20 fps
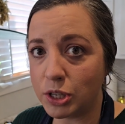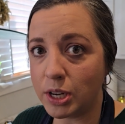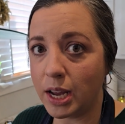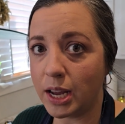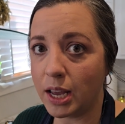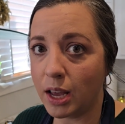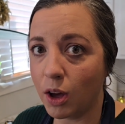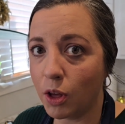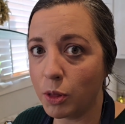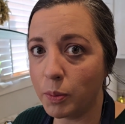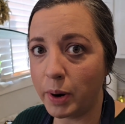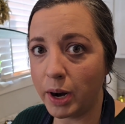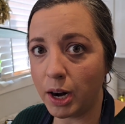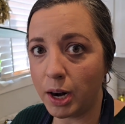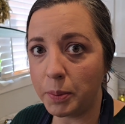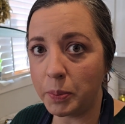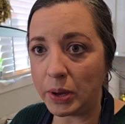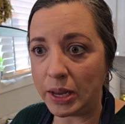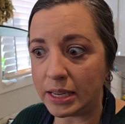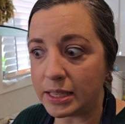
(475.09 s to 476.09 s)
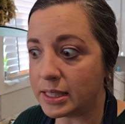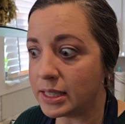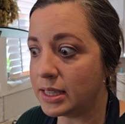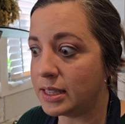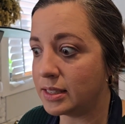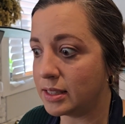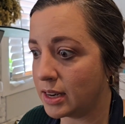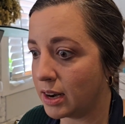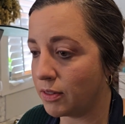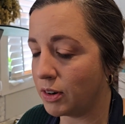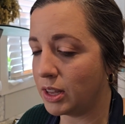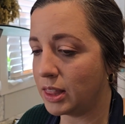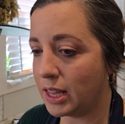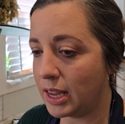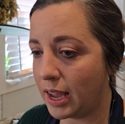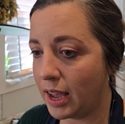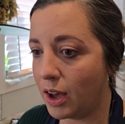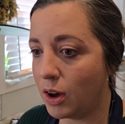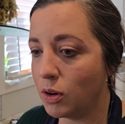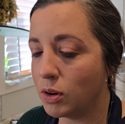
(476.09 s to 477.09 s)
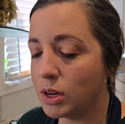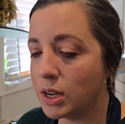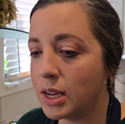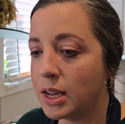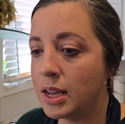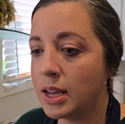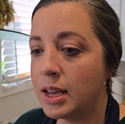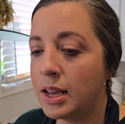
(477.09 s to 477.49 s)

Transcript: you're taking all the berry pieces and everything out.